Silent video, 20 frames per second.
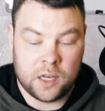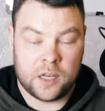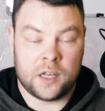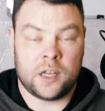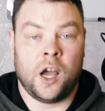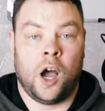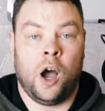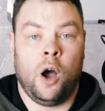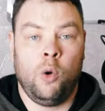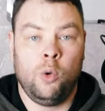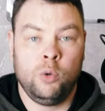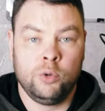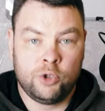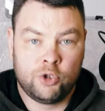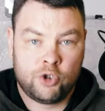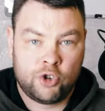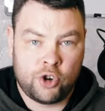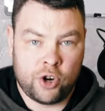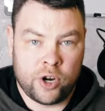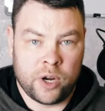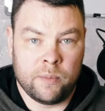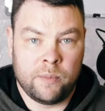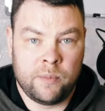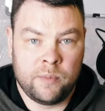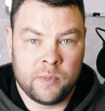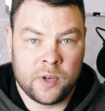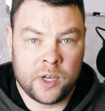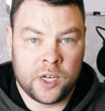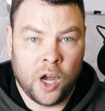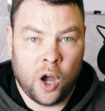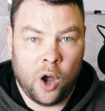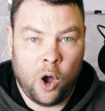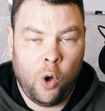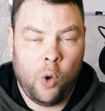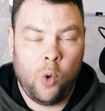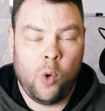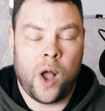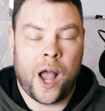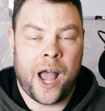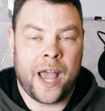the whole trip, the
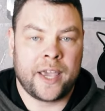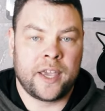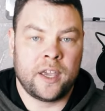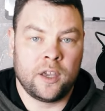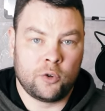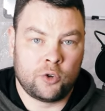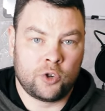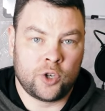whole hiking